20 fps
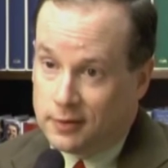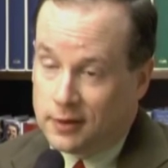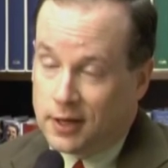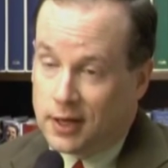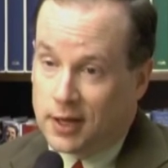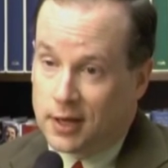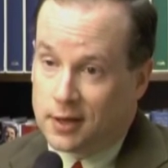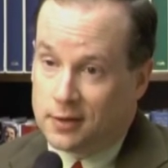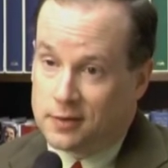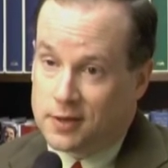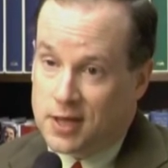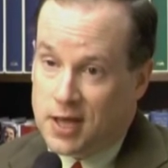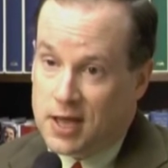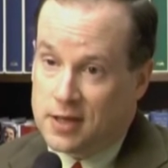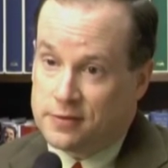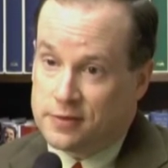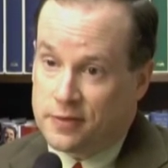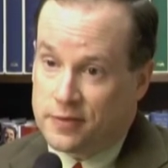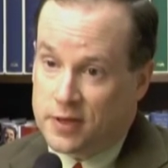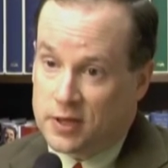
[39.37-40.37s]
and the
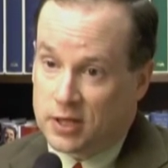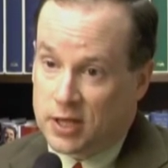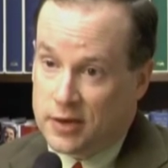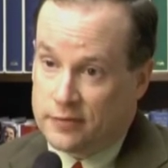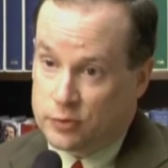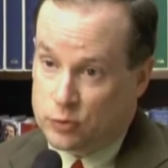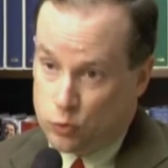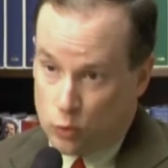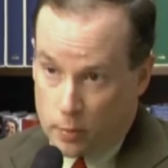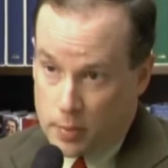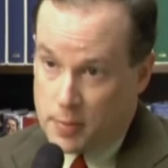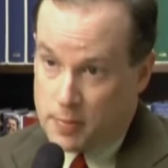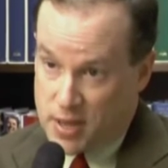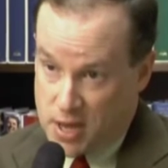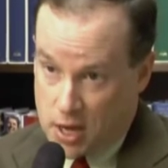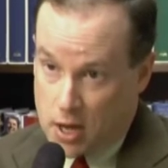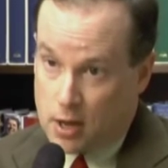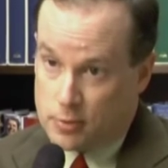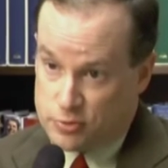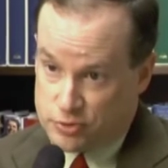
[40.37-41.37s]
8th and the 11th will be
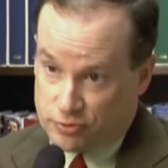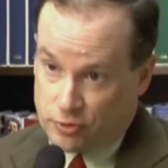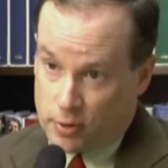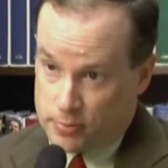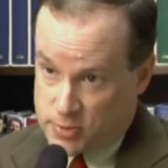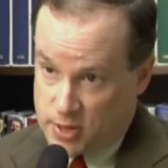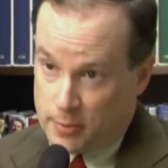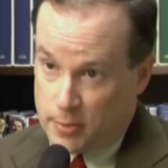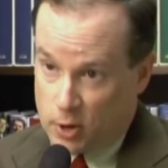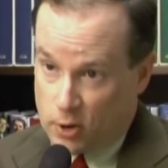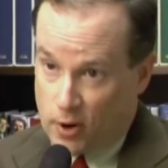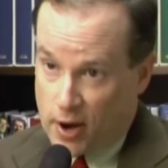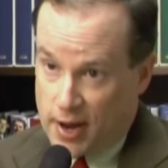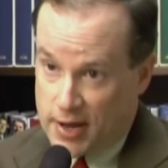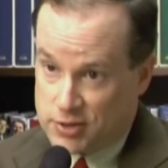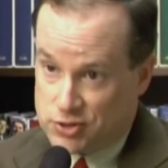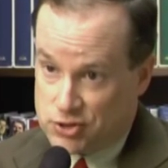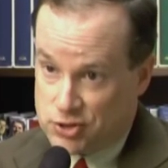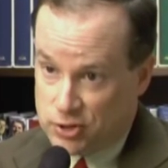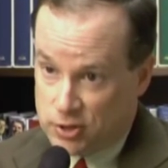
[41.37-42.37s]
pickups from
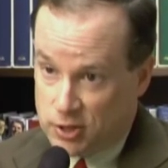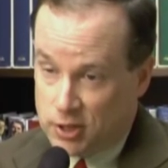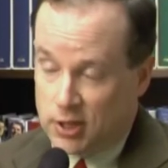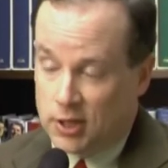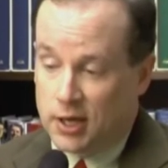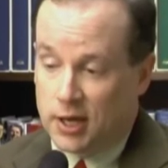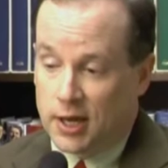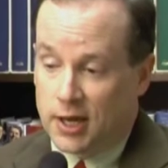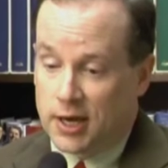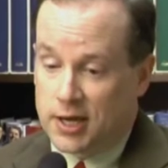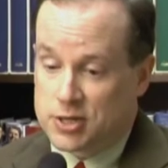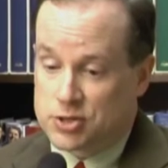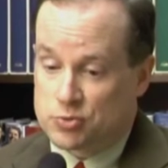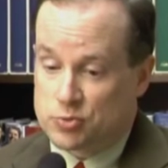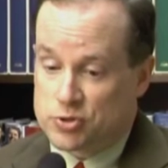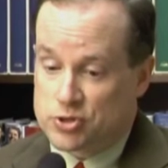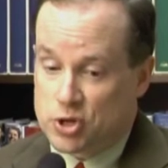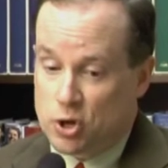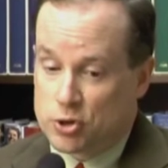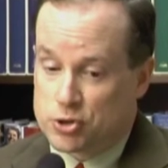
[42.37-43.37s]
Democrats, and as a
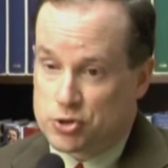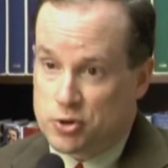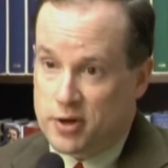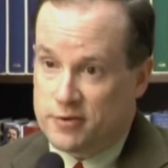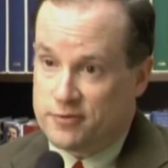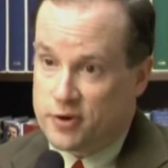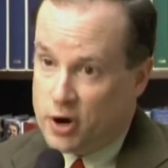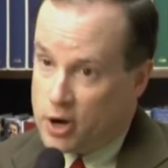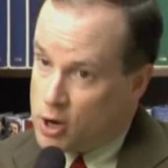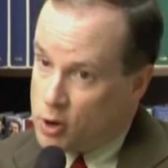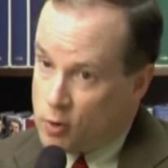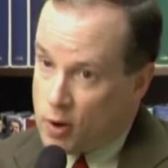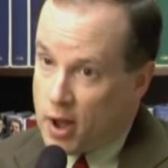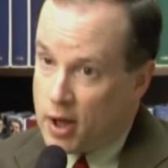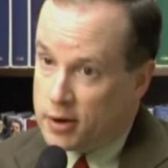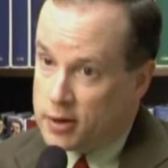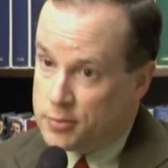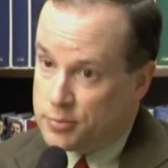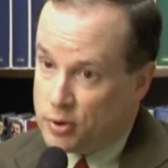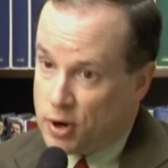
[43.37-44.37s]
result, you had very
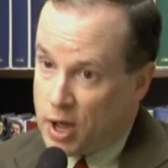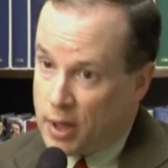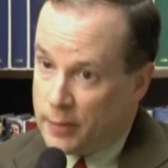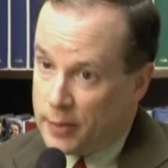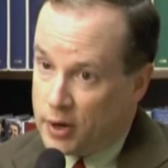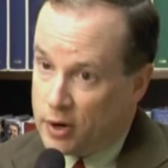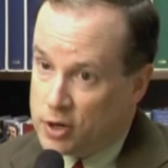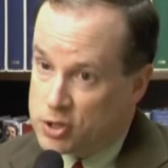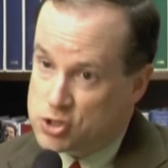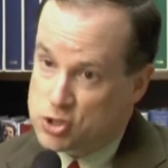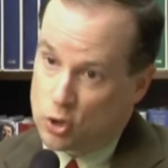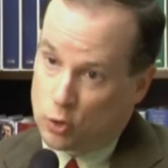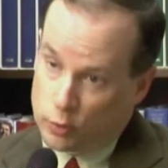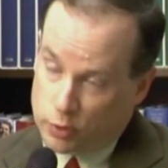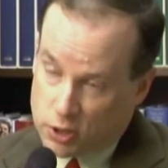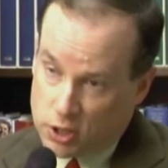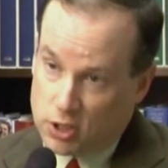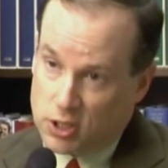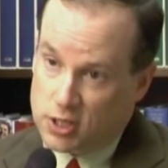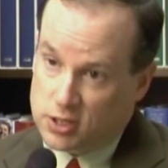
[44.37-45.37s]
crowded primaries. No
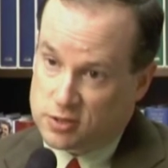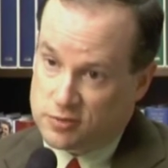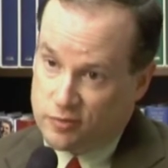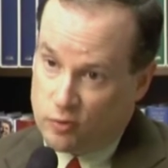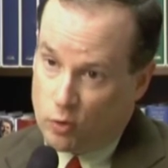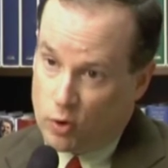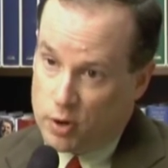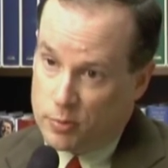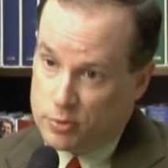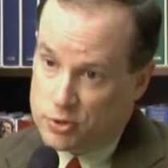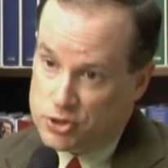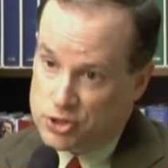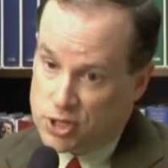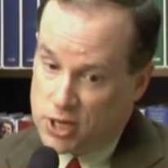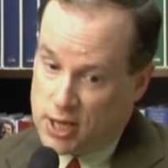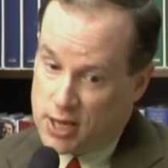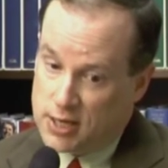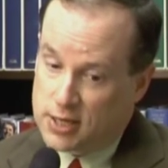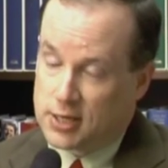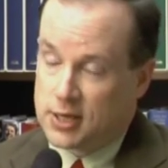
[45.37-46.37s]
one could get to
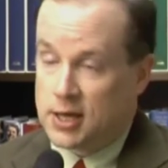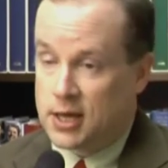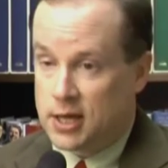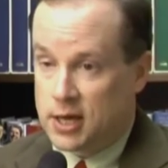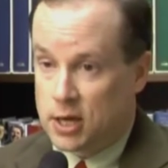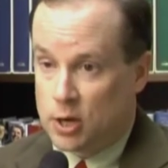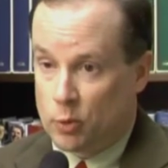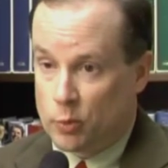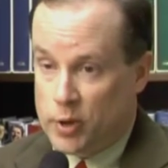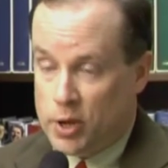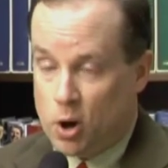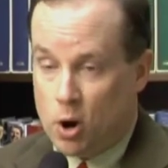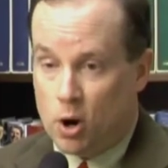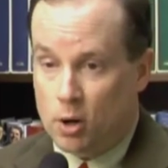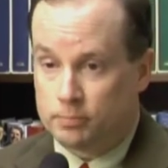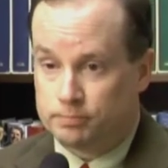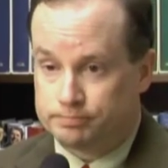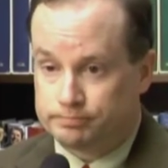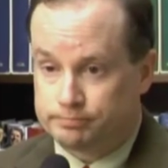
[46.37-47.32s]
40%, and here we are.